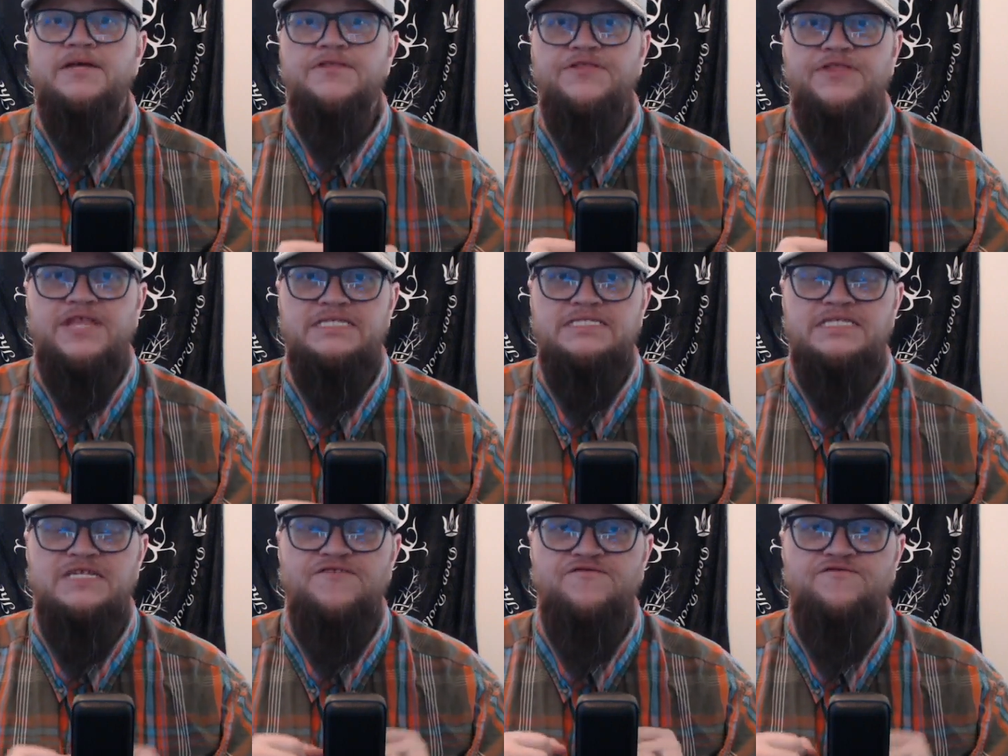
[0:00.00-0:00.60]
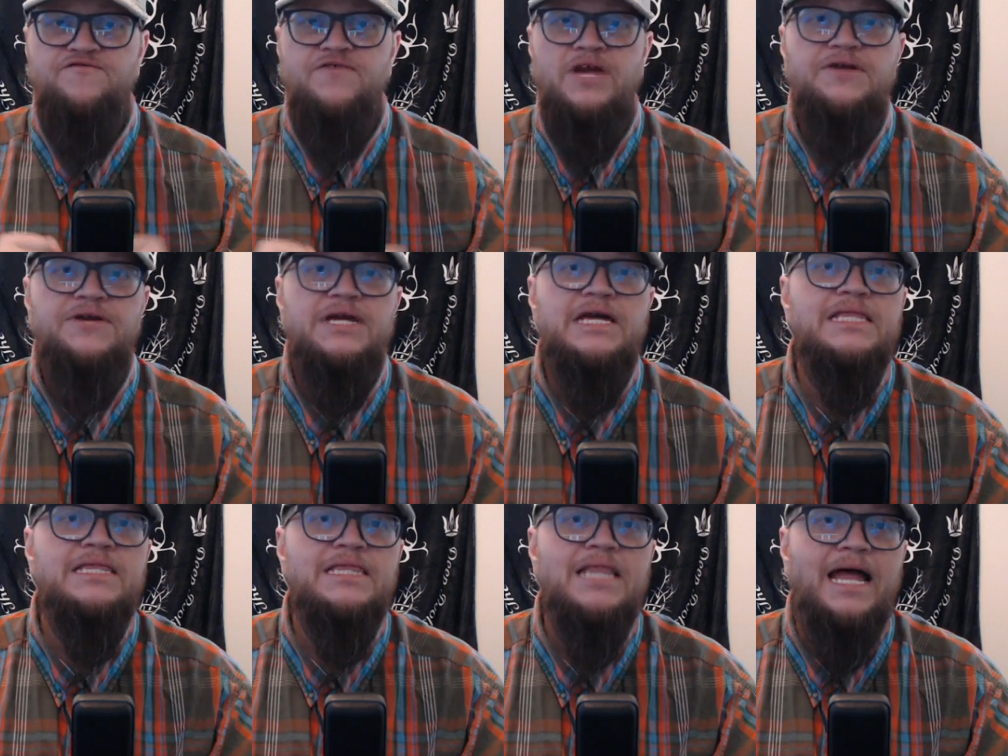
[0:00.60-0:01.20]
This is very
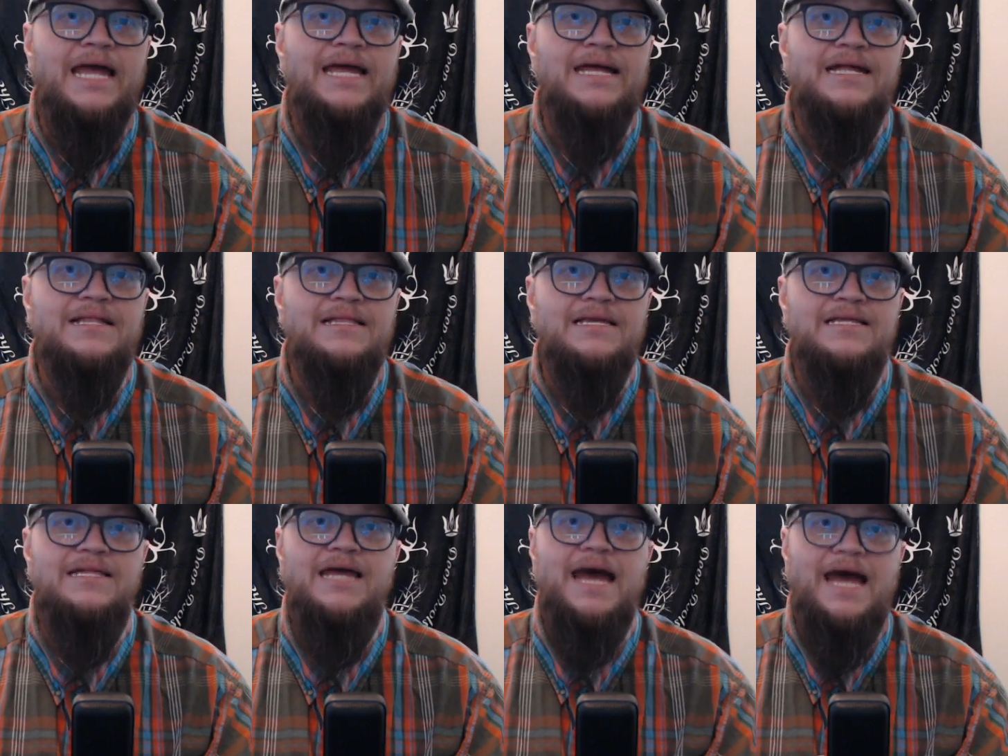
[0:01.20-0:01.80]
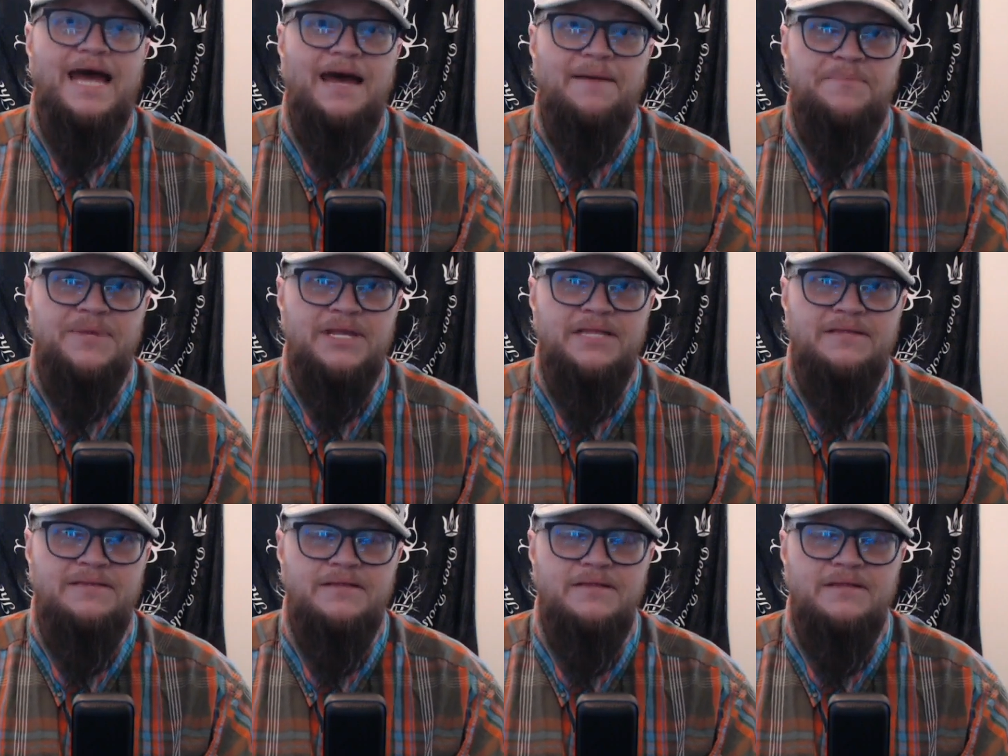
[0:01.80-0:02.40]
unlikely to
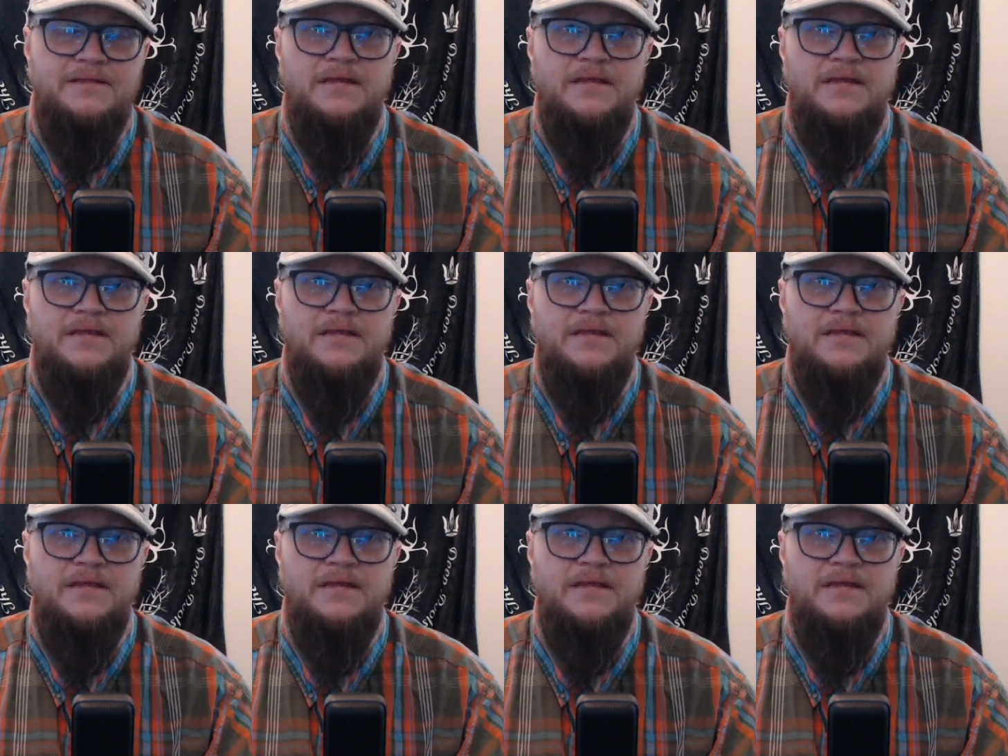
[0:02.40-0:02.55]
happen.